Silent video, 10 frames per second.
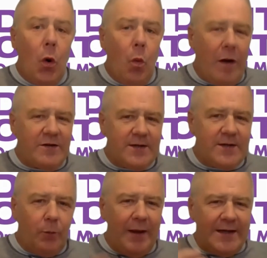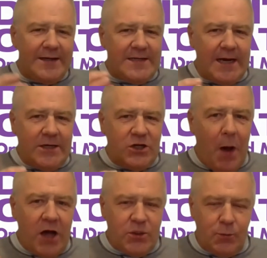while still being as succinct as
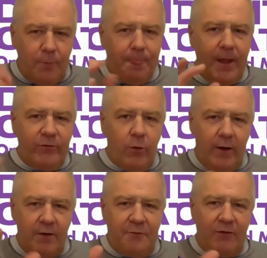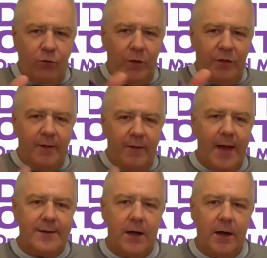possible so that it fits within
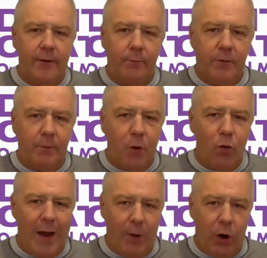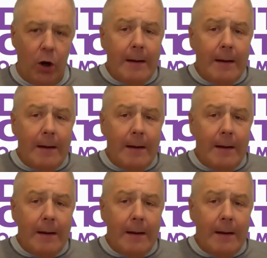that the parameter.